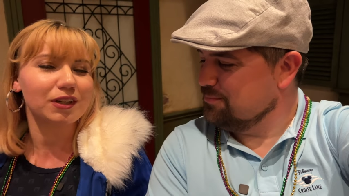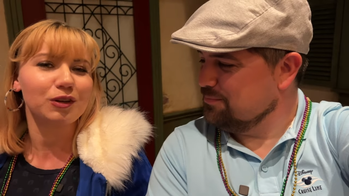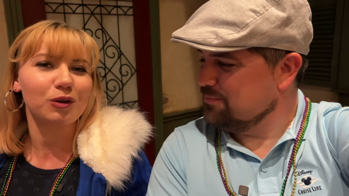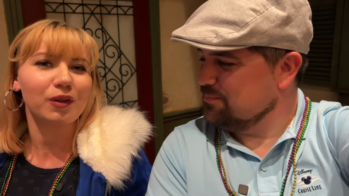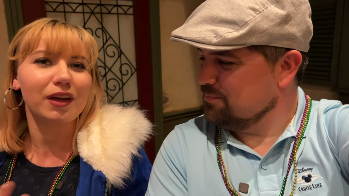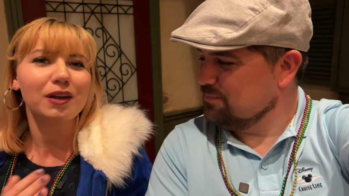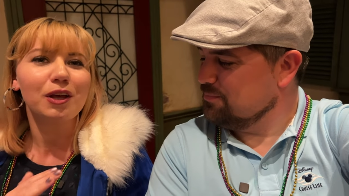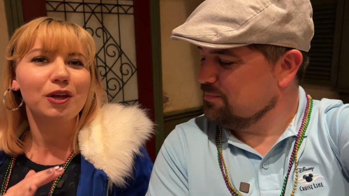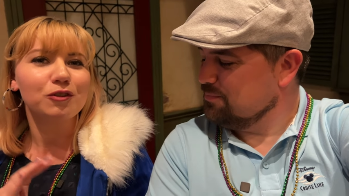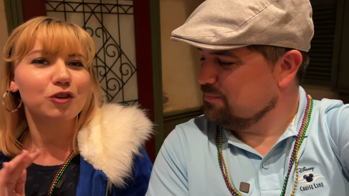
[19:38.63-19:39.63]
Speaker 1: I didn't know that.
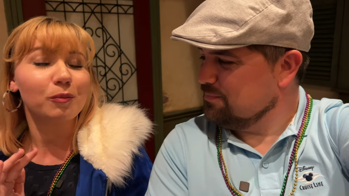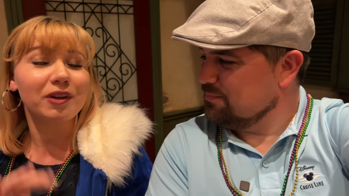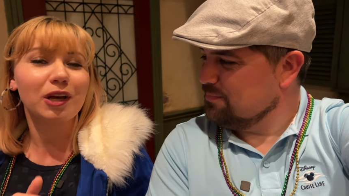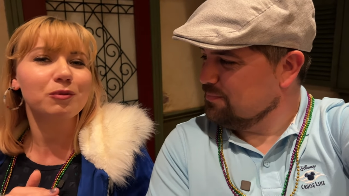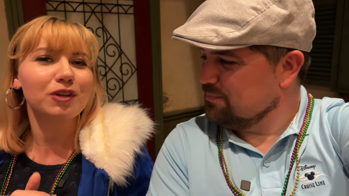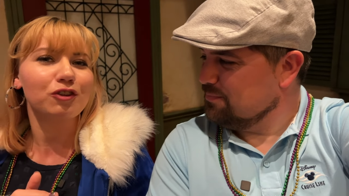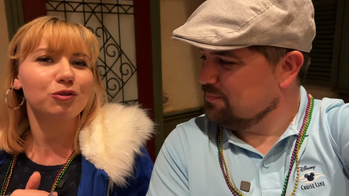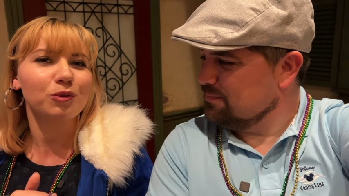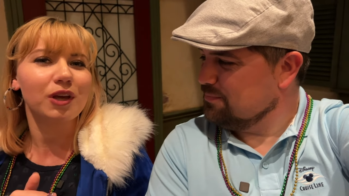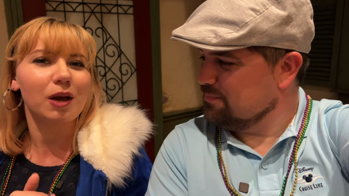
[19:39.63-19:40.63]
So my dad was
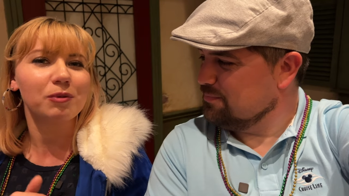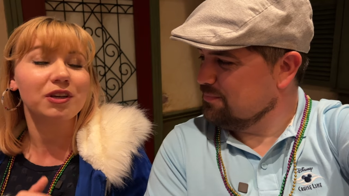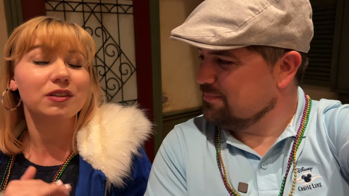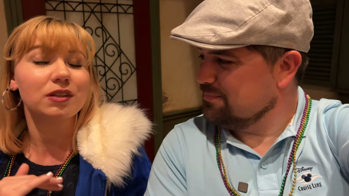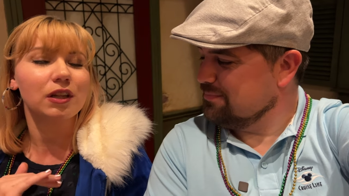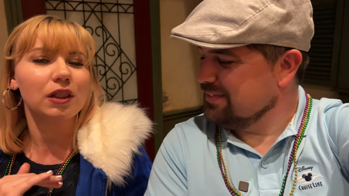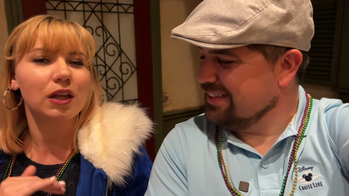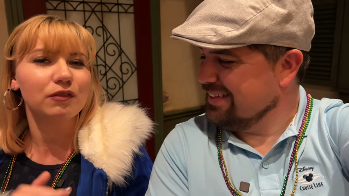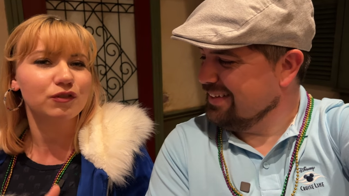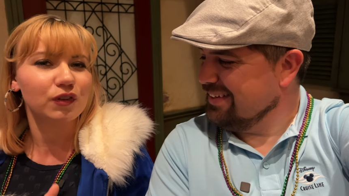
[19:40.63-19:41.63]
actually really happy because he
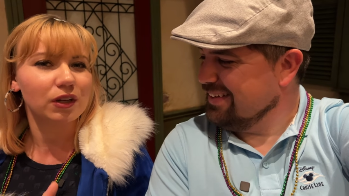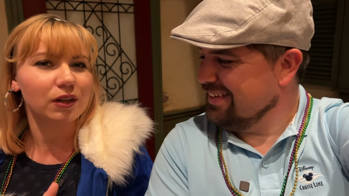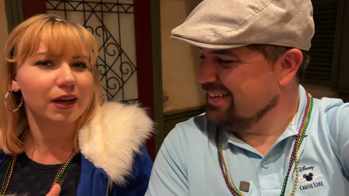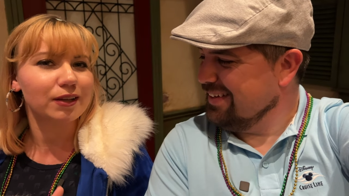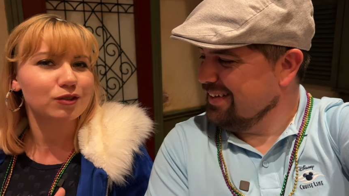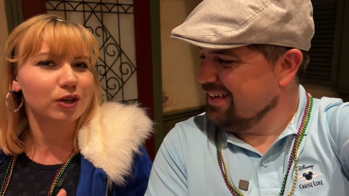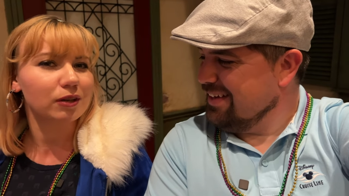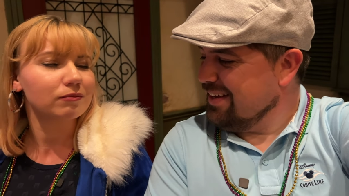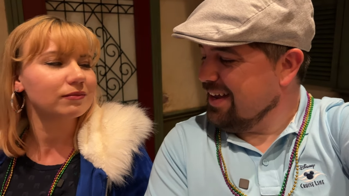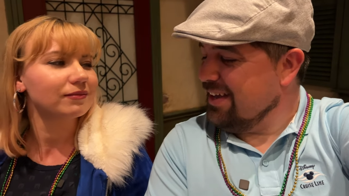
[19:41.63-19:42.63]
loves vanilla ice
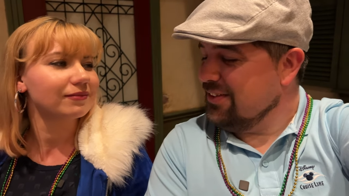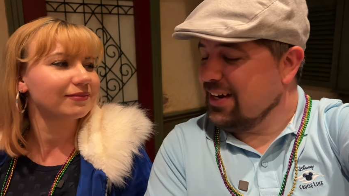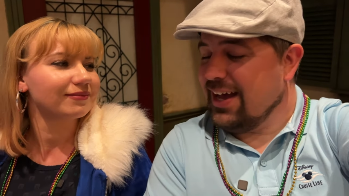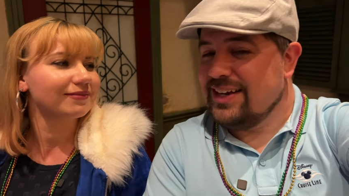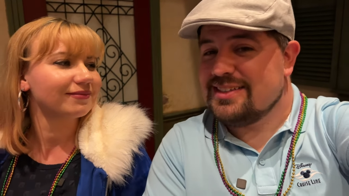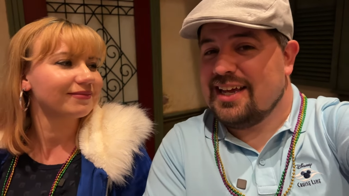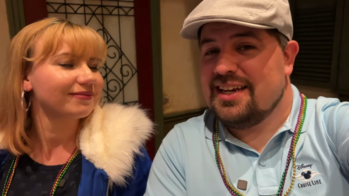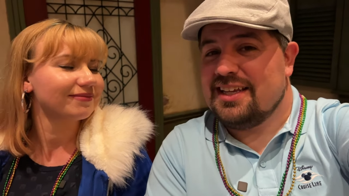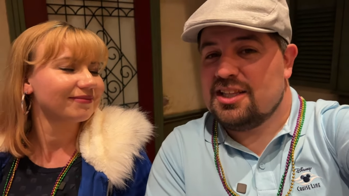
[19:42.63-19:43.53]
cream.
Speaker 2: And then I decided to get